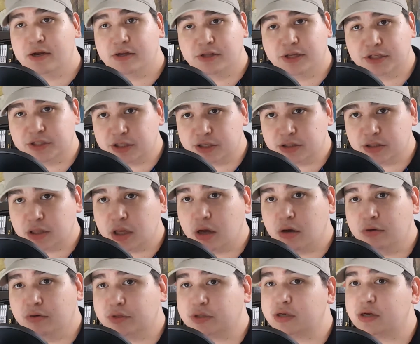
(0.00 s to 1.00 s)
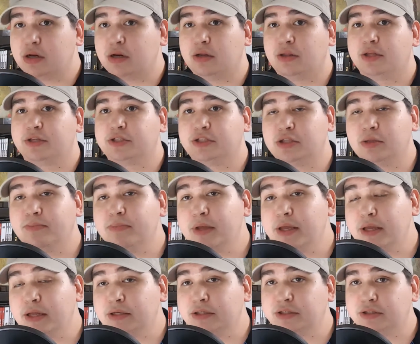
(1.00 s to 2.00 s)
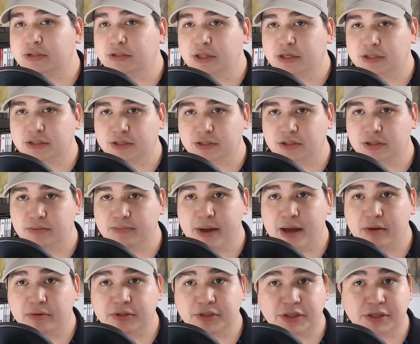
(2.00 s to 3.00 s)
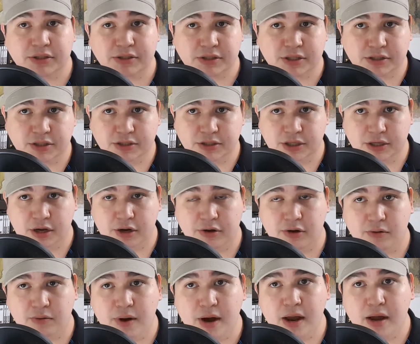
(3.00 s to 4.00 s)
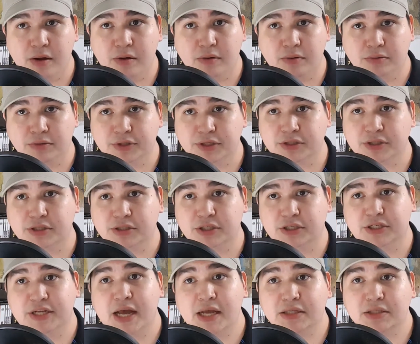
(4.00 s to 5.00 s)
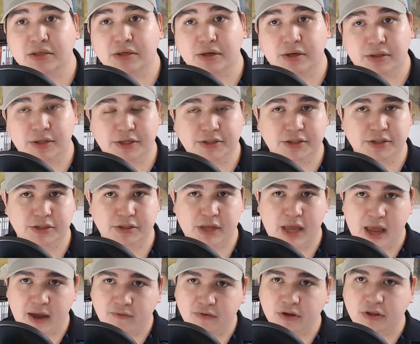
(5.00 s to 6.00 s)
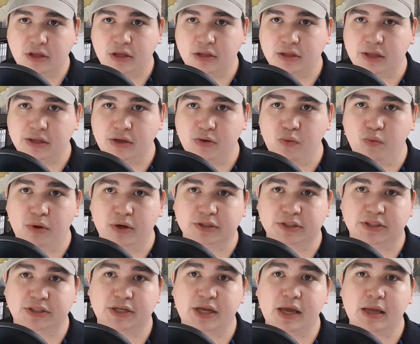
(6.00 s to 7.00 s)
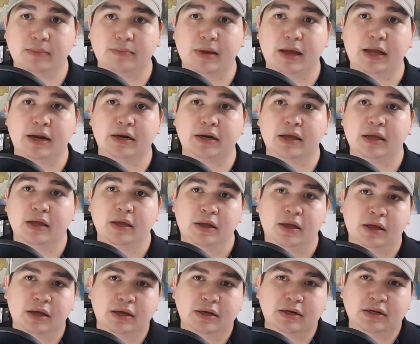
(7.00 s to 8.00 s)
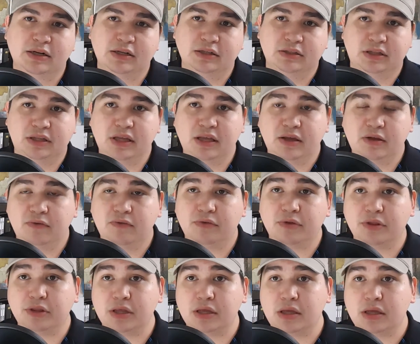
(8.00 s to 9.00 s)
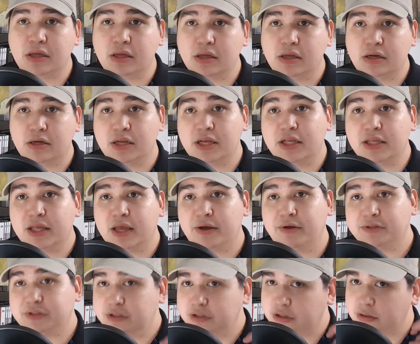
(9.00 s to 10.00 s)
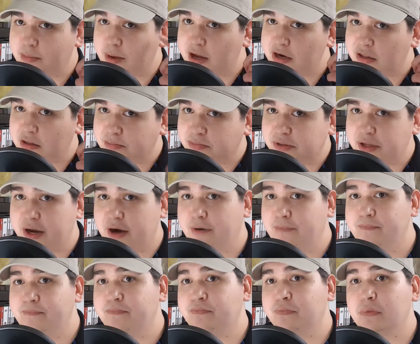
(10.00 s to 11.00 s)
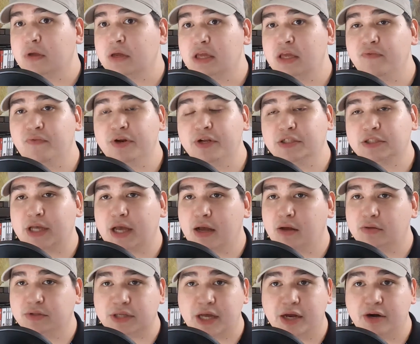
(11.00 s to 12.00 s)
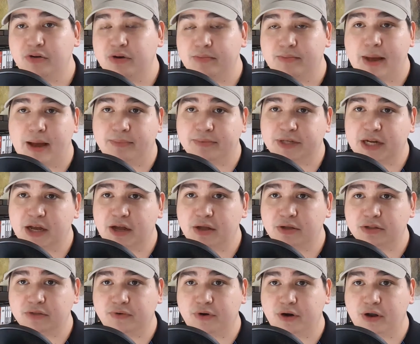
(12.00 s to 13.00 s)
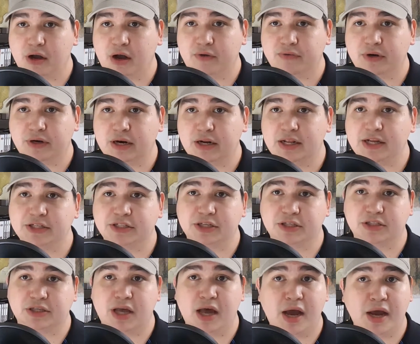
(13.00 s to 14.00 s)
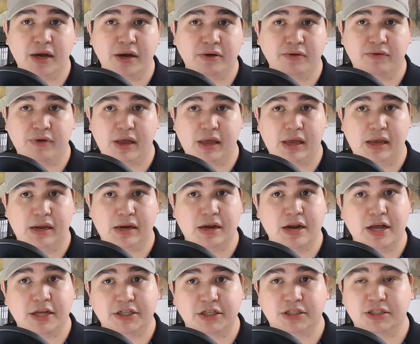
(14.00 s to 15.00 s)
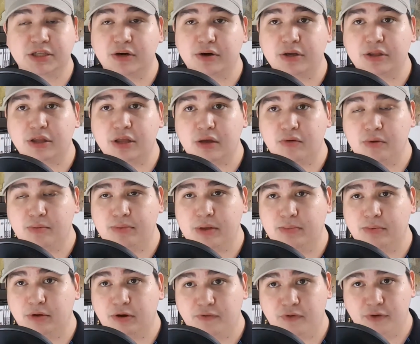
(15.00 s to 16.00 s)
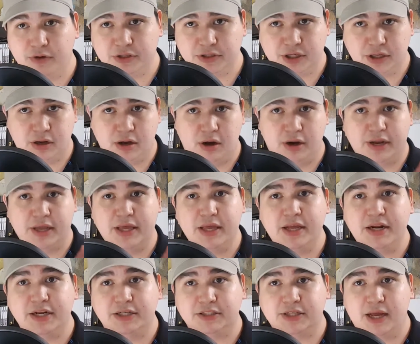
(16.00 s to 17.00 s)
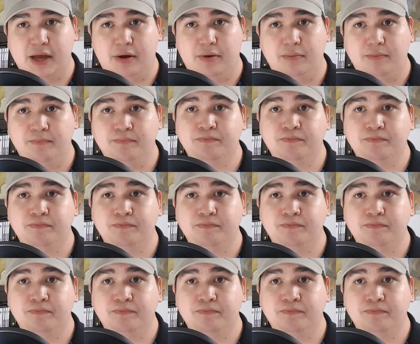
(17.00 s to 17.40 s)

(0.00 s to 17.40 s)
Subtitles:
This is the ocean, this is the beach, this is the mountains, this is the underground, this is the desert, this is everything that you want to say, and leave the details into the mind of the player. Even in towns, I don't even map towns very often, unless it's kind of a necessary thing when people are focusing on in a town.